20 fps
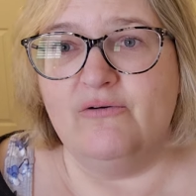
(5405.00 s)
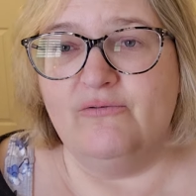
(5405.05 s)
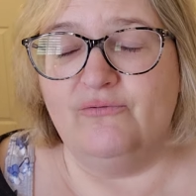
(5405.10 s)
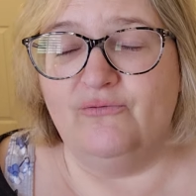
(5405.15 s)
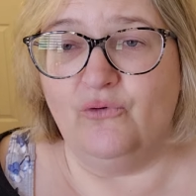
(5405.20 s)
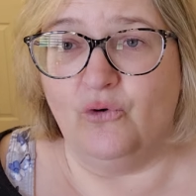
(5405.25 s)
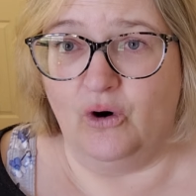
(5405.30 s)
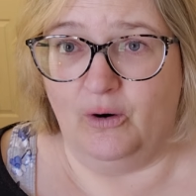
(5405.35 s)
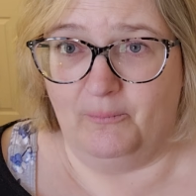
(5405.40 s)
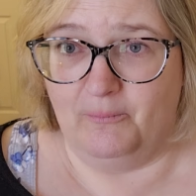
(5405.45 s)

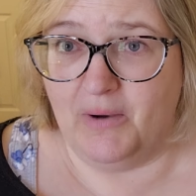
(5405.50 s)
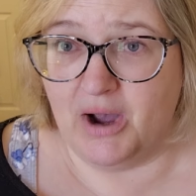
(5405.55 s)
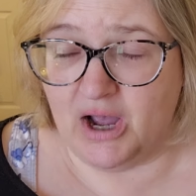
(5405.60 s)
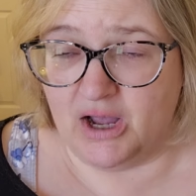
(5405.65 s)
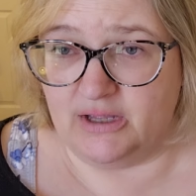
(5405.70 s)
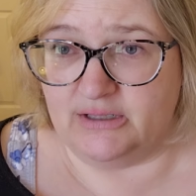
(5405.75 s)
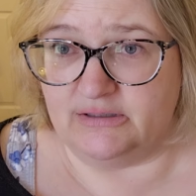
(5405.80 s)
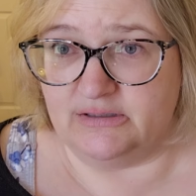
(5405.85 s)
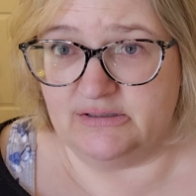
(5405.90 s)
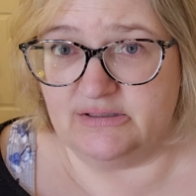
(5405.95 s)
four
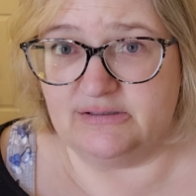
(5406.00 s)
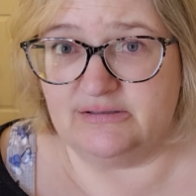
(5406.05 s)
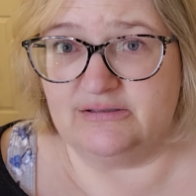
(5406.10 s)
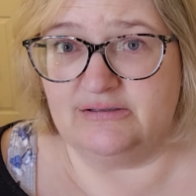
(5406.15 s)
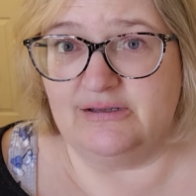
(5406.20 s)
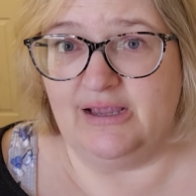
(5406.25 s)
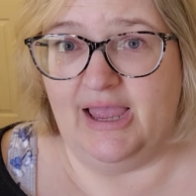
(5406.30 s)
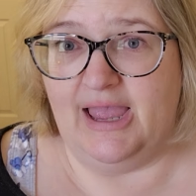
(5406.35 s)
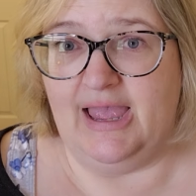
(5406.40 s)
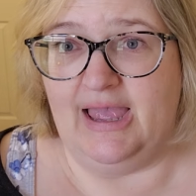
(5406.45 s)

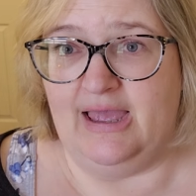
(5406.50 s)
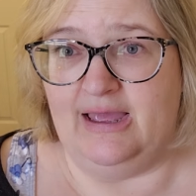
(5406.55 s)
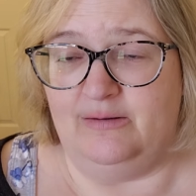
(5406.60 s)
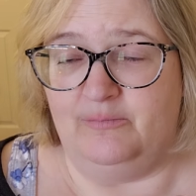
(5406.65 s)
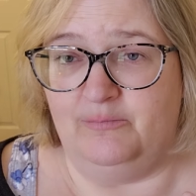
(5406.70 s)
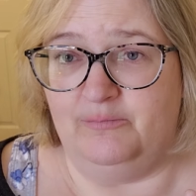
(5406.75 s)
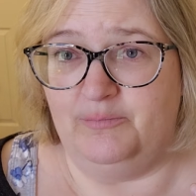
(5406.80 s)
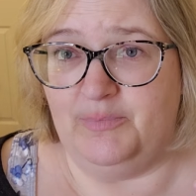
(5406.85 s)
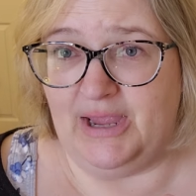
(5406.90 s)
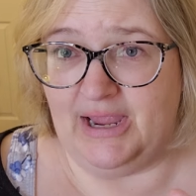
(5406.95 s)
months
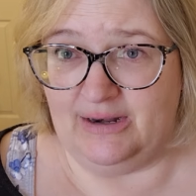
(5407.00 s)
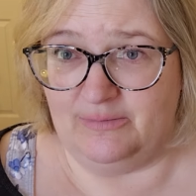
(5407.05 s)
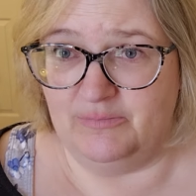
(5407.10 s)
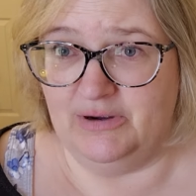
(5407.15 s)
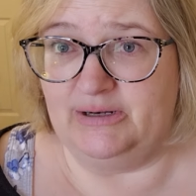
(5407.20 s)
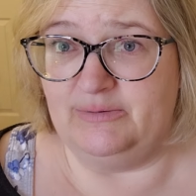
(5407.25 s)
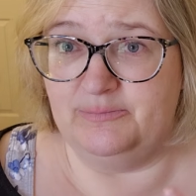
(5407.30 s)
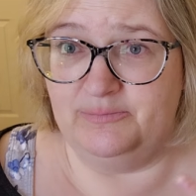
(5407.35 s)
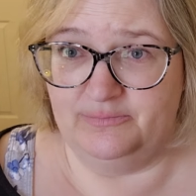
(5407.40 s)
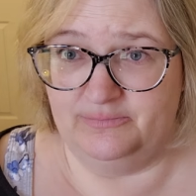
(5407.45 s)
and paid
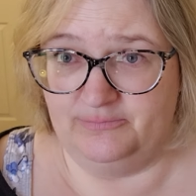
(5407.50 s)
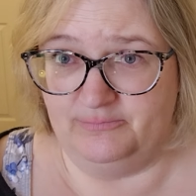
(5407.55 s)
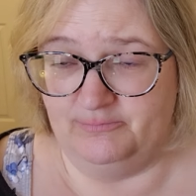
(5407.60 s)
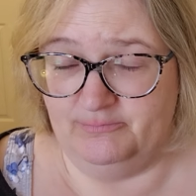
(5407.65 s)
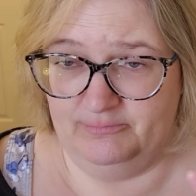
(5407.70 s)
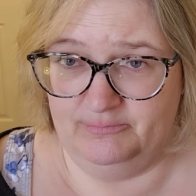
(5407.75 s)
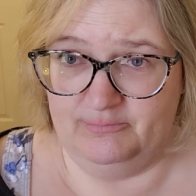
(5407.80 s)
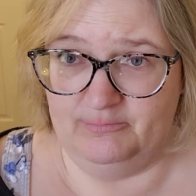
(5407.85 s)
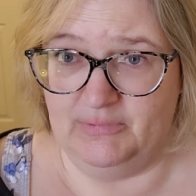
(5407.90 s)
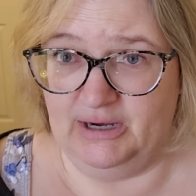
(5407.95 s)
my
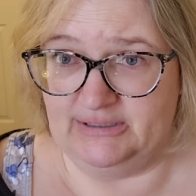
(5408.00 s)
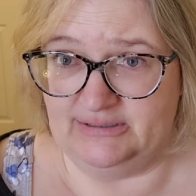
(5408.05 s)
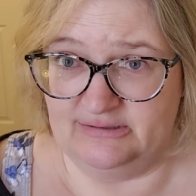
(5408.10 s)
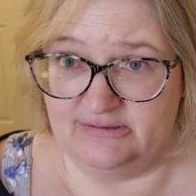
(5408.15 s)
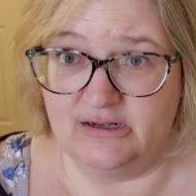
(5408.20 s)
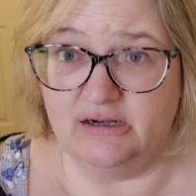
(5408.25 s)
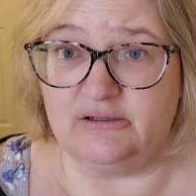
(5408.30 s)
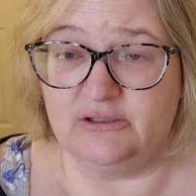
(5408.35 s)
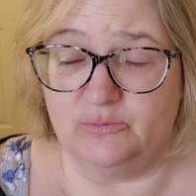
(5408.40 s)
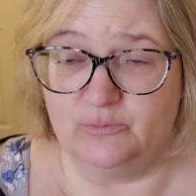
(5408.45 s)
my
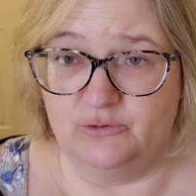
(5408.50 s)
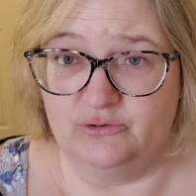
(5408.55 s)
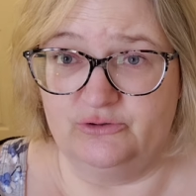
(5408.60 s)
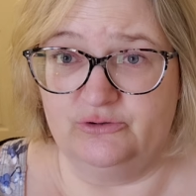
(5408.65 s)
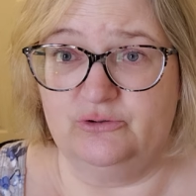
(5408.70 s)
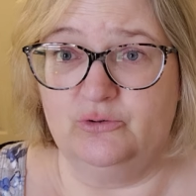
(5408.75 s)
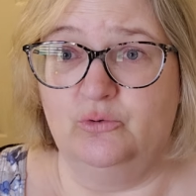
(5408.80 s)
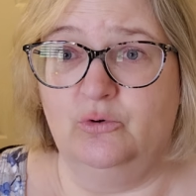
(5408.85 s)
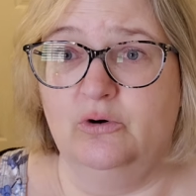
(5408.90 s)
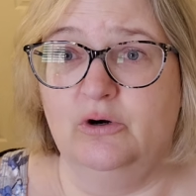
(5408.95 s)

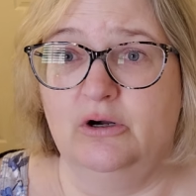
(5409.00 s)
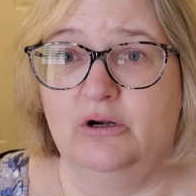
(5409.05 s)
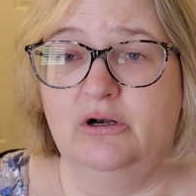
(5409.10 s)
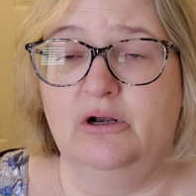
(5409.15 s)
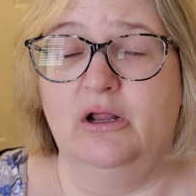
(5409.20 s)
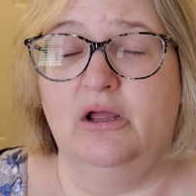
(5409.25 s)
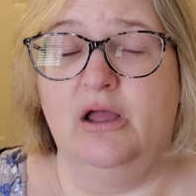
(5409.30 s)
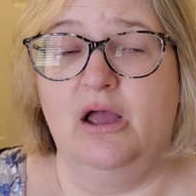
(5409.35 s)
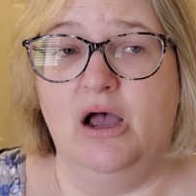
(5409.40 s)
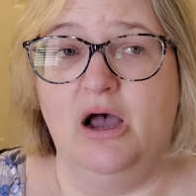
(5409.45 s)
deductibles
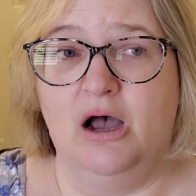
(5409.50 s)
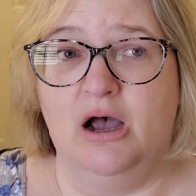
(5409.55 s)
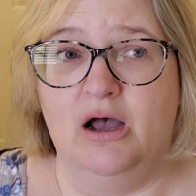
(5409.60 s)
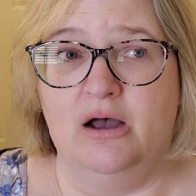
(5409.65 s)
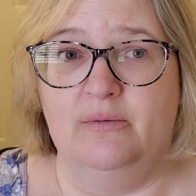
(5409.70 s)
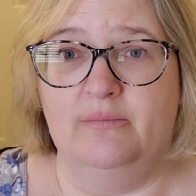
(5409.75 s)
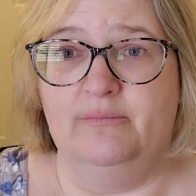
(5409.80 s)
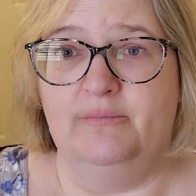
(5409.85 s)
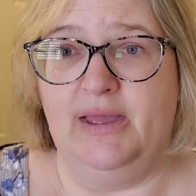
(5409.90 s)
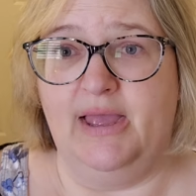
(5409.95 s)
toward
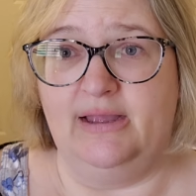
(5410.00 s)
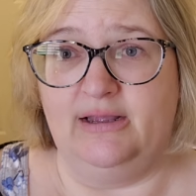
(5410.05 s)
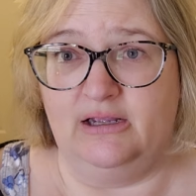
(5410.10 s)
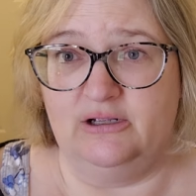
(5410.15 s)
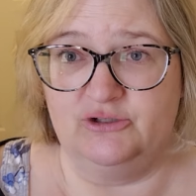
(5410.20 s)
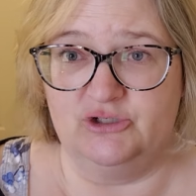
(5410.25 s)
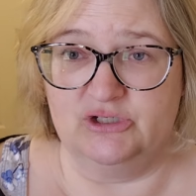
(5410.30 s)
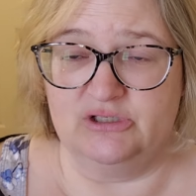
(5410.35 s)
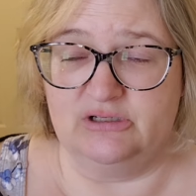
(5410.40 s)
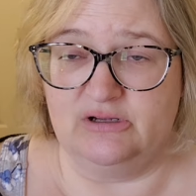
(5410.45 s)
um, and
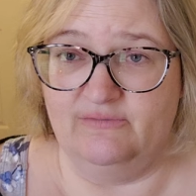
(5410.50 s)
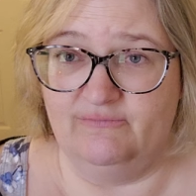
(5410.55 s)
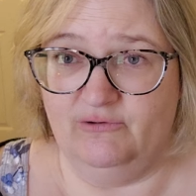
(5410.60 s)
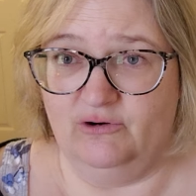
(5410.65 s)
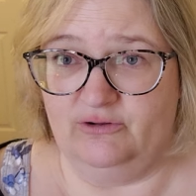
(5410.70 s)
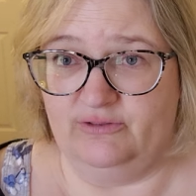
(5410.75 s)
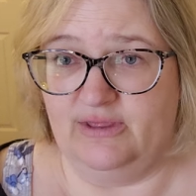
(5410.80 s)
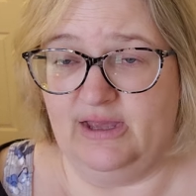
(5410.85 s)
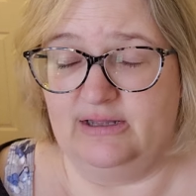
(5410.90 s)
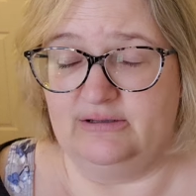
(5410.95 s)
just
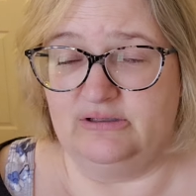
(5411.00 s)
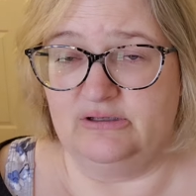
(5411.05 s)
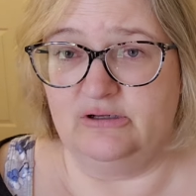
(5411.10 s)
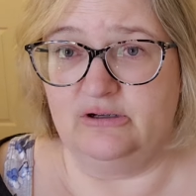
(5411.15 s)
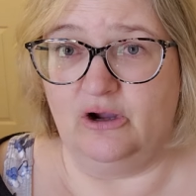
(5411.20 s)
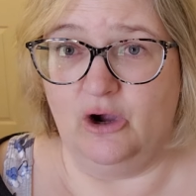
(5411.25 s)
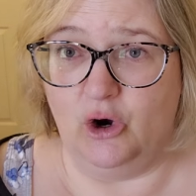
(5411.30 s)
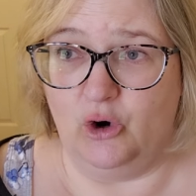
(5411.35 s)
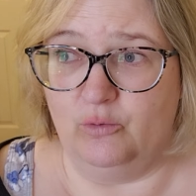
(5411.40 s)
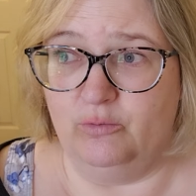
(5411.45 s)
convert that to
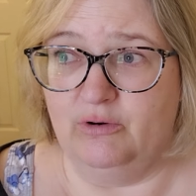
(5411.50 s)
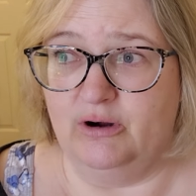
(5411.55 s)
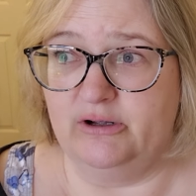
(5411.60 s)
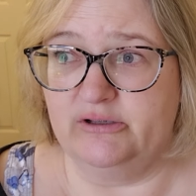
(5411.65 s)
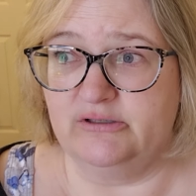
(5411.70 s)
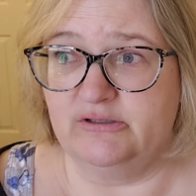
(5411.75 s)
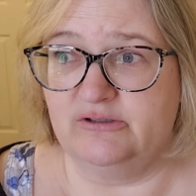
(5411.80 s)
Cobra.